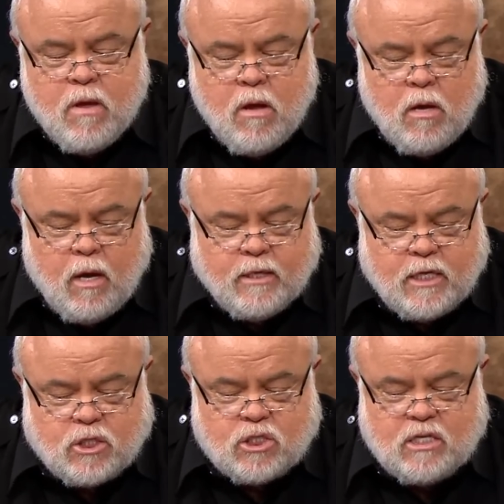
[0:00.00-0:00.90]
it
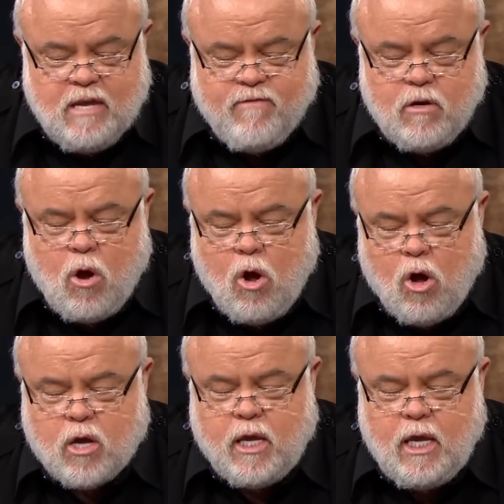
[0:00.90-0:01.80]
says Stephen
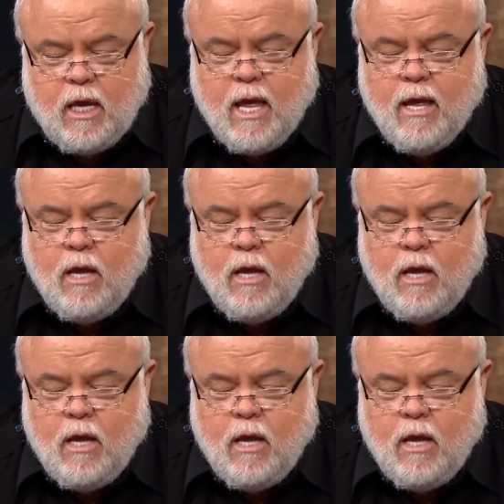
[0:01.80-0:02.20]
Hawking